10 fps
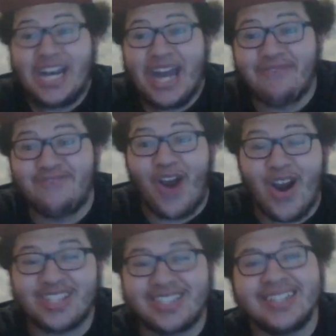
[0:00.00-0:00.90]
up
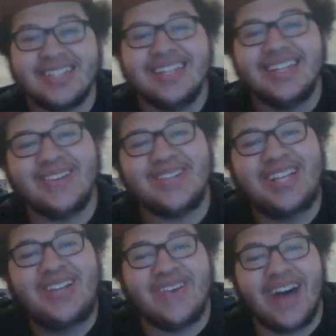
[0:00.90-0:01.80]
first. You
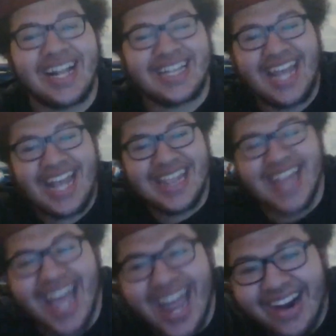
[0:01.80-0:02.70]
just walked in
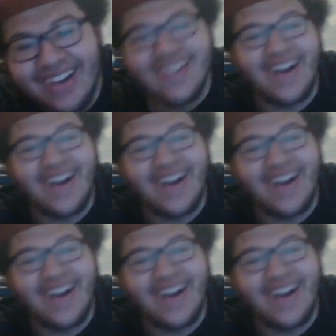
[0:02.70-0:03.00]
there.